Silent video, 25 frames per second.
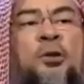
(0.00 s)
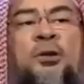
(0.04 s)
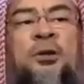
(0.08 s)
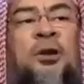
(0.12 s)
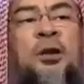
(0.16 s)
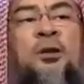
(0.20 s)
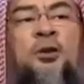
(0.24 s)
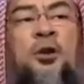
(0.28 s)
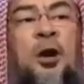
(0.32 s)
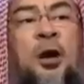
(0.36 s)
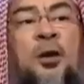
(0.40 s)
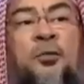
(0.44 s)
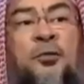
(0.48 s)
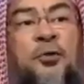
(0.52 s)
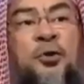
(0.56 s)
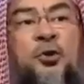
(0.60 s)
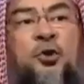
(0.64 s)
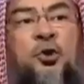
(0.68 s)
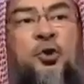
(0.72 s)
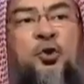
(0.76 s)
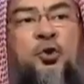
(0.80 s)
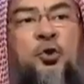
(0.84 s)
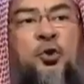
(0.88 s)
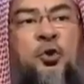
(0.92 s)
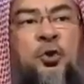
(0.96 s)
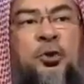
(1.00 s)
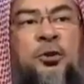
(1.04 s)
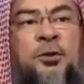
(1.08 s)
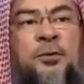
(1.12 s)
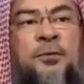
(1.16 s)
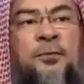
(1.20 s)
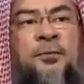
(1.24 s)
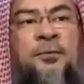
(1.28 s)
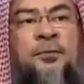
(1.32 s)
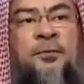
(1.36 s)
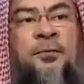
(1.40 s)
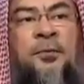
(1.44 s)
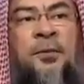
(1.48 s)
who did not offer
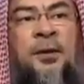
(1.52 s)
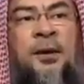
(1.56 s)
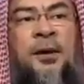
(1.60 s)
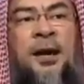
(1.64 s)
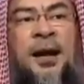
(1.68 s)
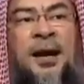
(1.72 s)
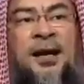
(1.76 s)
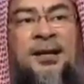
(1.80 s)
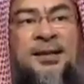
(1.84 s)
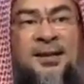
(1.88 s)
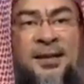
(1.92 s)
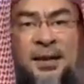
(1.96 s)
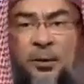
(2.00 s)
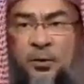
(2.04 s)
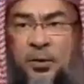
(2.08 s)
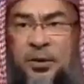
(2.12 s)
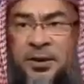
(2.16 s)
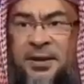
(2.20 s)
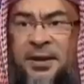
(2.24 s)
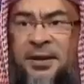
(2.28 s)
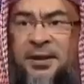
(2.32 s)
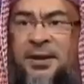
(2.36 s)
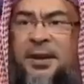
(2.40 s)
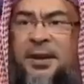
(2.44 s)
sujood, as they were